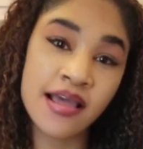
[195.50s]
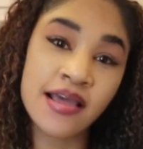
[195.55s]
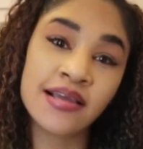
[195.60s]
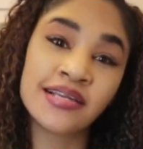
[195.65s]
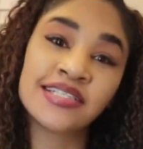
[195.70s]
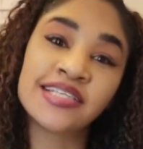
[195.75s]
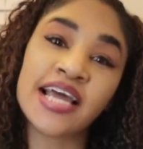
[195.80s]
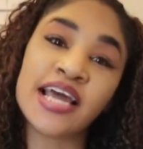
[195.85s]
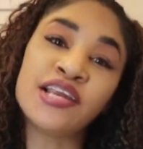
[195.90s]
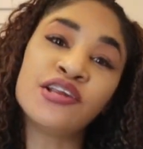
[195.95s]

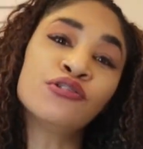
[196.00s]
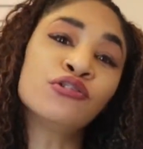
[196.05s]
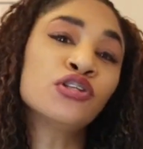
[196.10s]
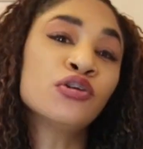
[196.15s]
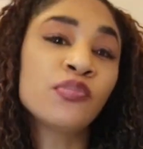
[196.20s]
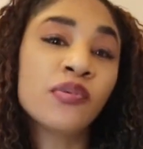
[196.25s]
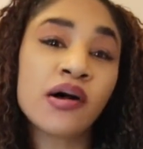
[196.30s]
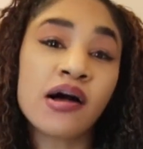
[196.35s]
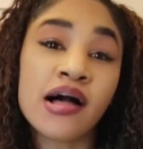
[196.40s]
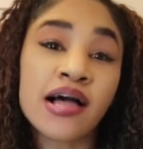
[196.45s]
Daniel
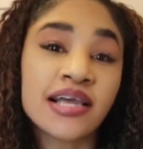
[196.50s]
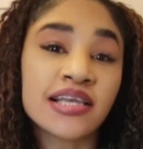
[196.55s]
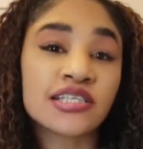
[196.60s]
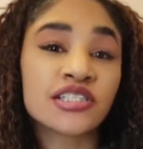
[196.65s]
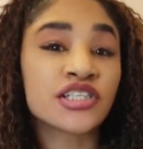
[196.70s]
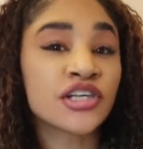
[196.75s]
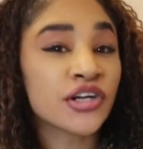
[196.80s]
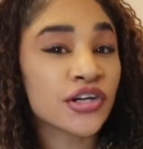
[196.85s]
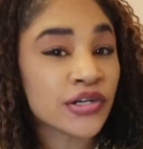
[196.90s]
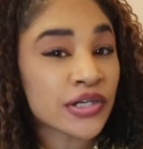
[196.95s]
Dubois has
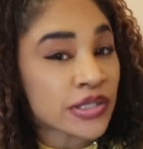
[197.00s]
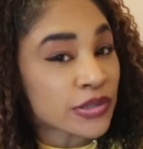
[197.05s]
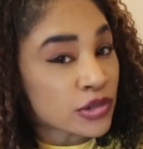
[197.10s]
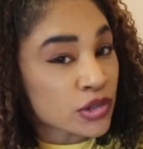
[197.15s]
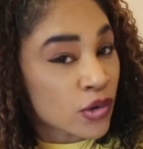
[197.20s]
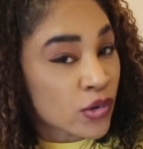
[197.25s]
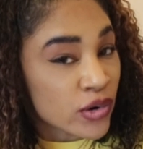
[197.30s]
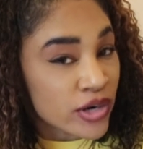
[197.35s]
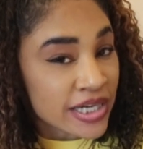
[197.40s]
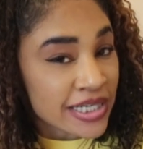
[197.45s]

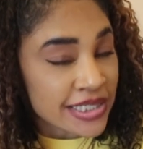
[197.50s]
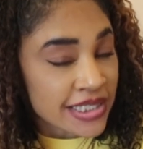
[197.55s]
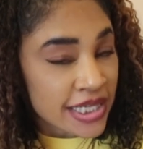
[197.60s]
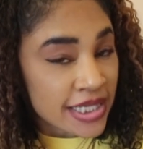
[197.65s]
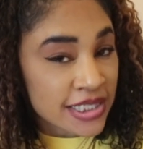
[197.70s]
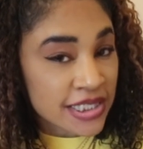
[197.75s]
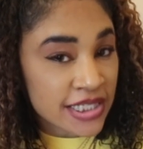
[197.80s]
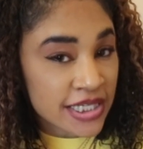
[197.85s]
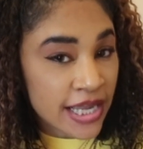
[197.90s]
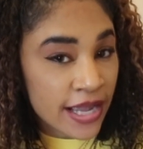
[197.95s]
torn his
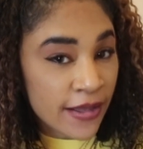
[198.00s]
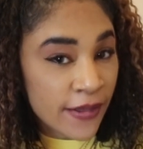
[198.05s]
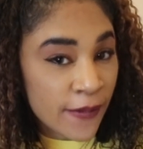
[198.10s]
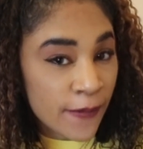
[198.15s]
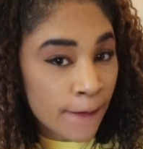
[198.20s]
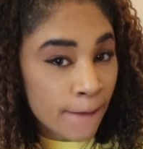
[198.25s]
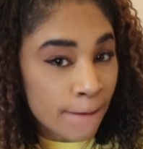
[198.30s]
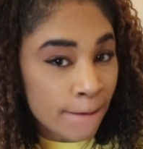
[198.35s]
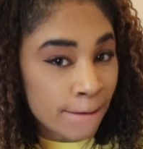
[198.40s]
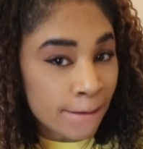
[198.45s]

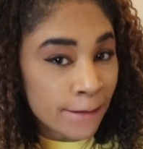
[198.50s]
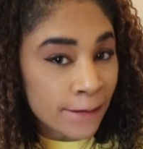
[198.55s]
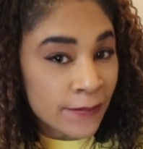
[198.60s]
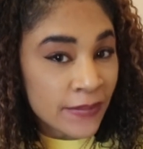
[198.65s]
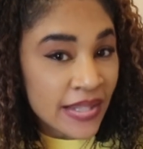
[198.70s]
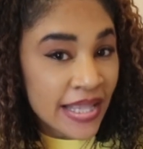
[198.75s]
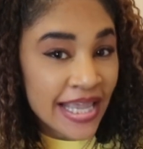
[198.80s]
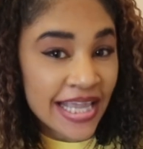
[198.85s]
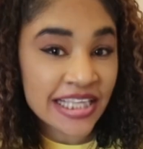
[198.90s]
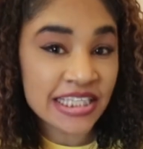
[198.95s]
ACL.
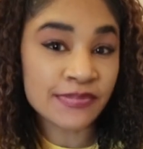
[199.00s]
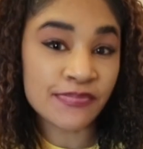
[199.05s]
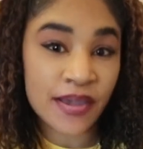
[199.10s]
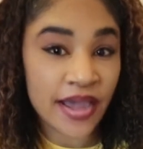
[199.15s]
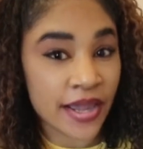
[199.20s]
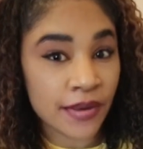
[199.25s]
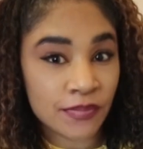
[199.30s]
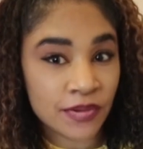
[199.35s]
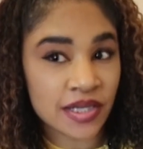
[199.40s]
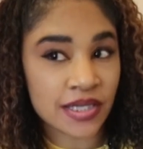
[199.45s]
It's
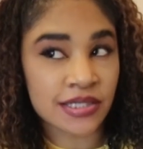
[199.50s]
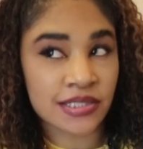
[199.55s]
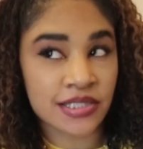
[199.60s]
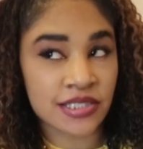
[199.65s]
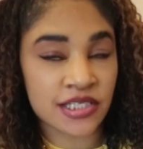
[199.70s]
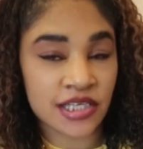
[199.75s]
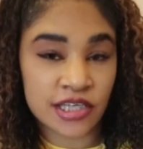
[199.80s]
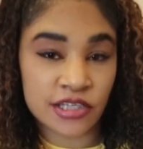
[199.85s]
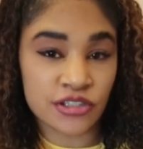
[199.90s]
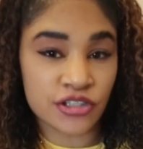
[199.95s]
bad because
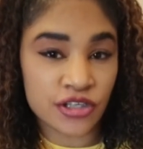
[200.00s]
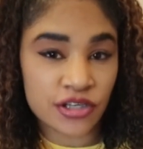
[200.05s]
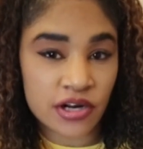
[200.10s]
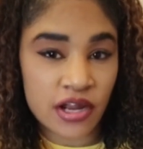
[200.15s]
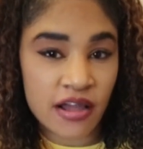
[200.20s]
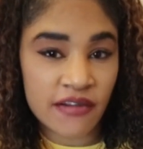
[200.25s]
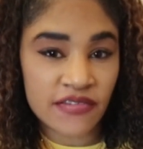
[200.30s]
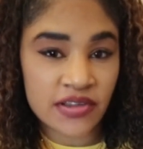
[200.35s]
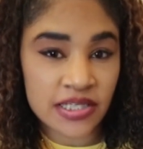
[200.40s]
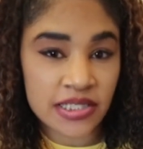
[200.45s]
he's injured,
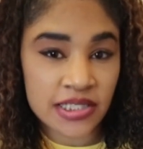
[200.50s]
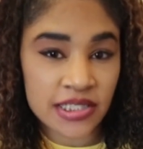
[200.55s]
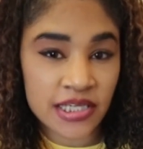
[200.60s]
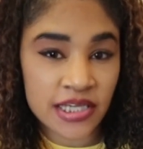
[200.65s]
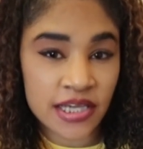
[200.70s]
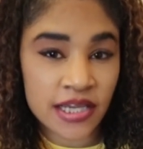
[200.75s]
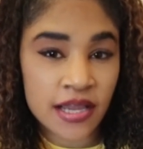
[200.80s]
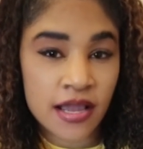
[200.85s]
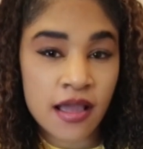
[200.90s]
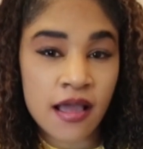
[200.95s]

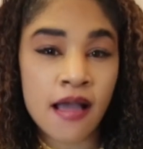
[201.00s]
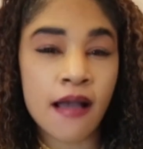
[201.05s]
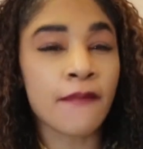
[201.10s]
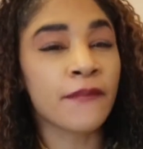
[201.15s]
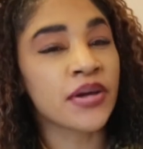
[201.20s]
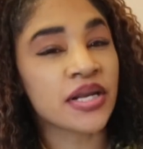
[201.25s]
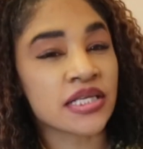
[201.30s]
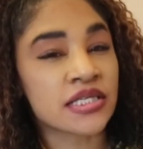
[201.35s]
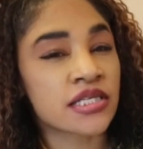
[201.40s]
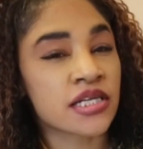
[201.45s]
obviously,
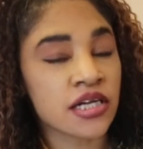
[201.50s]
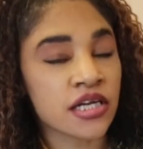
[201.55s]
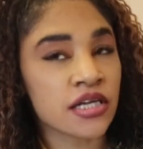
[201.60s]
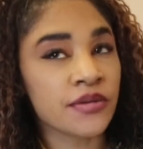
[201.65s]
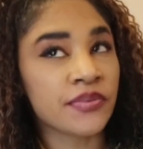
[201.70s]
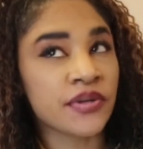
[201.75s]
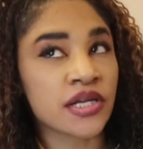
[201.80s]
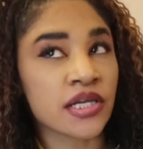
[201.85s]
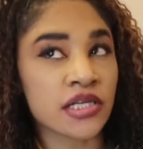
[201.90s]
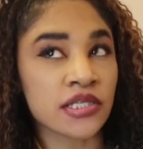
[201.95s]
but it's
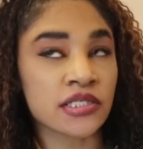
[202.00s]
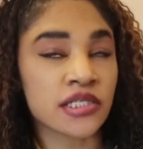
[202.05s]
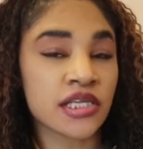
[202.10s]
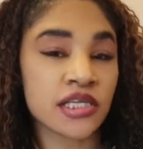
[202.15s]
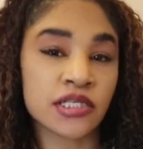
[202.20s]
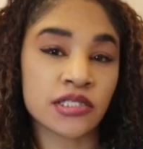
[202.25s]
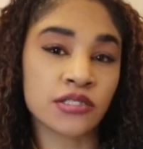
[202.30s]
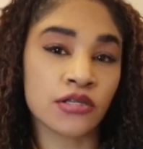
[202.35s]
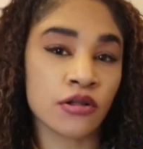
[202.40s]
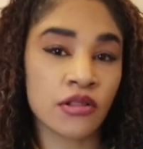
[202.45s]
good because
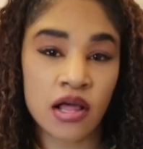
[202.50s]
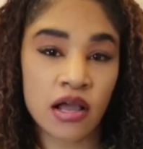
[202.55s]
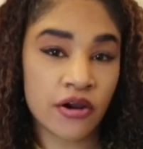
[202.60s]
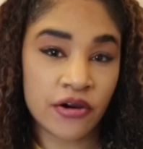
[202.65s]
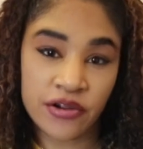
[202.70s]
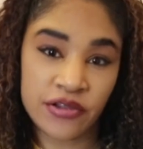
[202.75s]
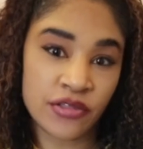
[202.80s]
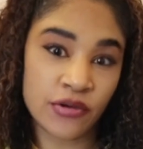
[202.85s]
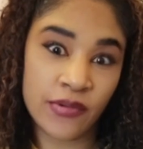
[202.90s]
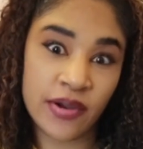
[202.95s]
he's no longer
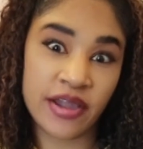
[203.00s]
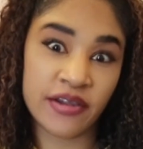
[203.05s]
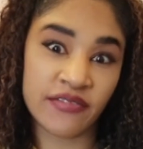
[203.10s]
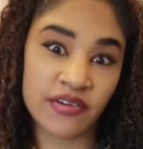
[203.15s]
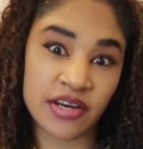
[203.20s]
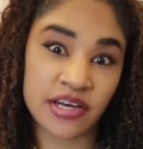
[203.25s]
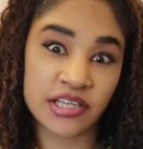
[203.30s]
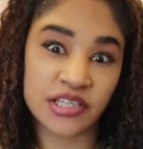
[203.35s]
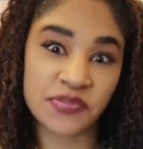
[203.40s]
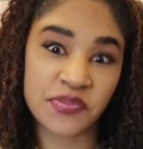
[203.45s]
in the way of
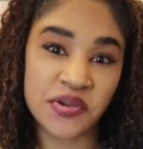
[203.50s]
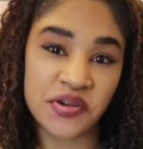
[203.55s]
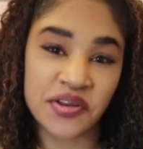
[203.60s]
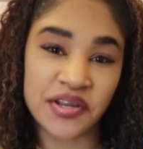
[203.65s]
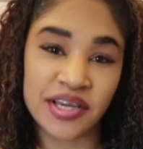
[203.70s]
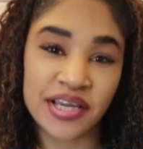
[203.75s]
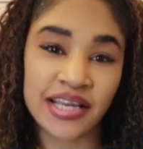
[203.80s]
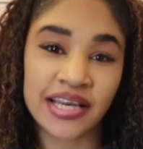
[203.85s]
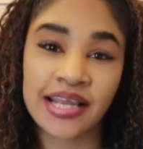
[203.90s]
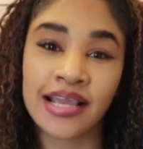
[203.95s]

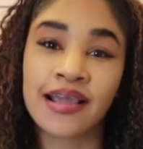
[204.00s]
undisputed.